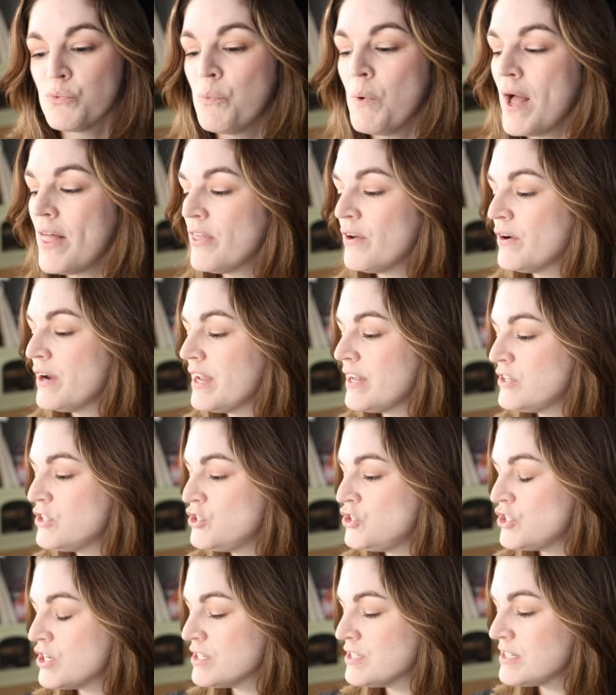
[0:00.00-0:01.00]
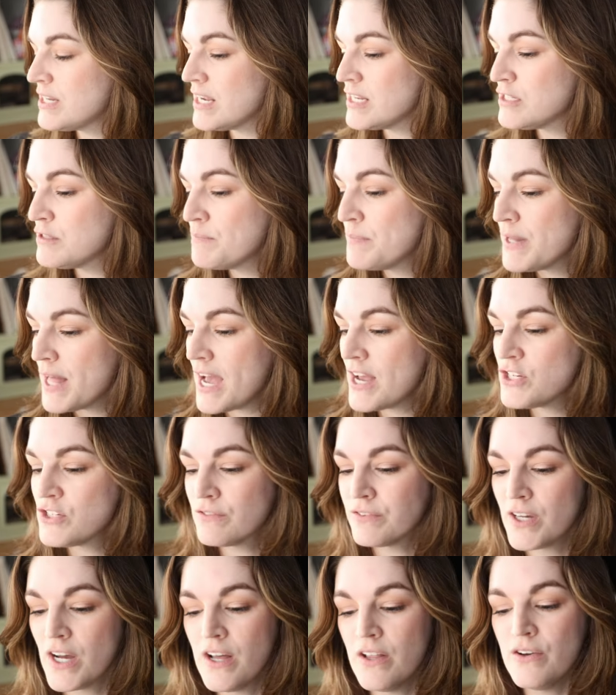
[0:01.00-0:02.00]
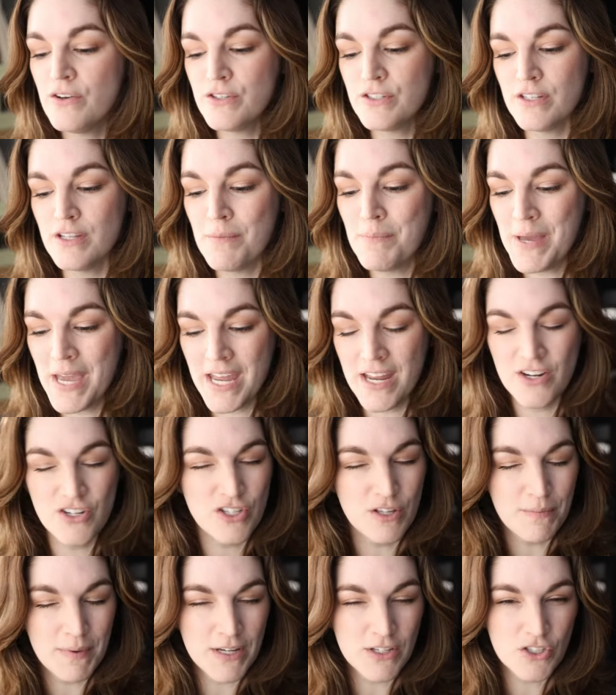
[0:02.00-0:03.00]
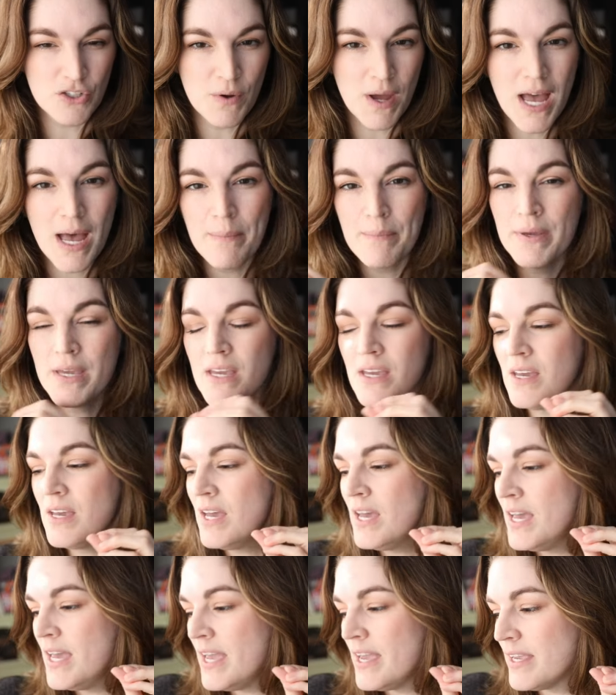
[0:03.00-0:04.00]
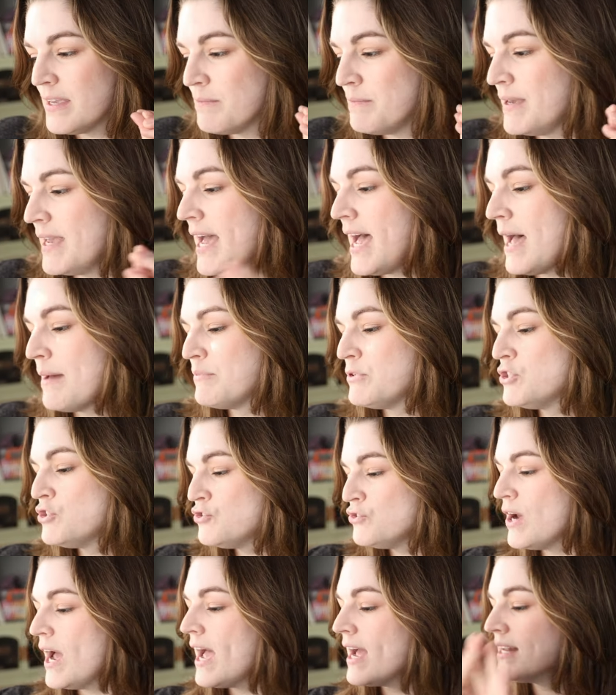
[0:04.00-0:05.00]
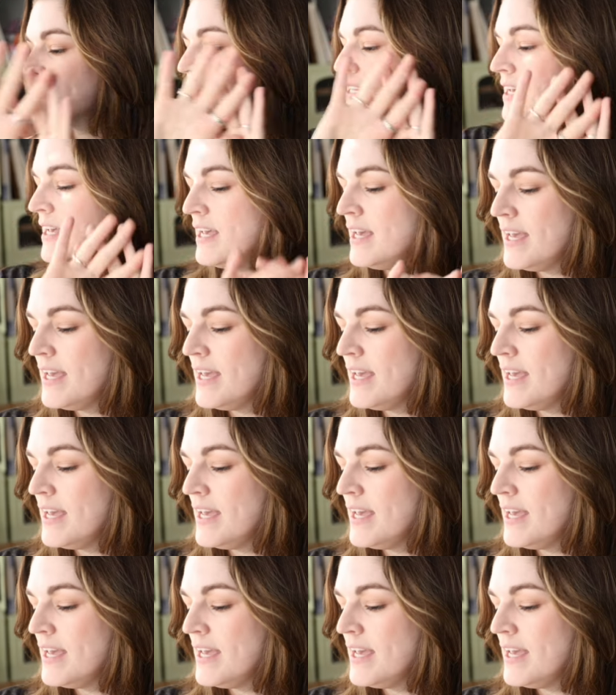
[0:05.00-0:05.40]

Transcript: Whether it's just a splash of colors on the page that makes you happy, it can be abstract,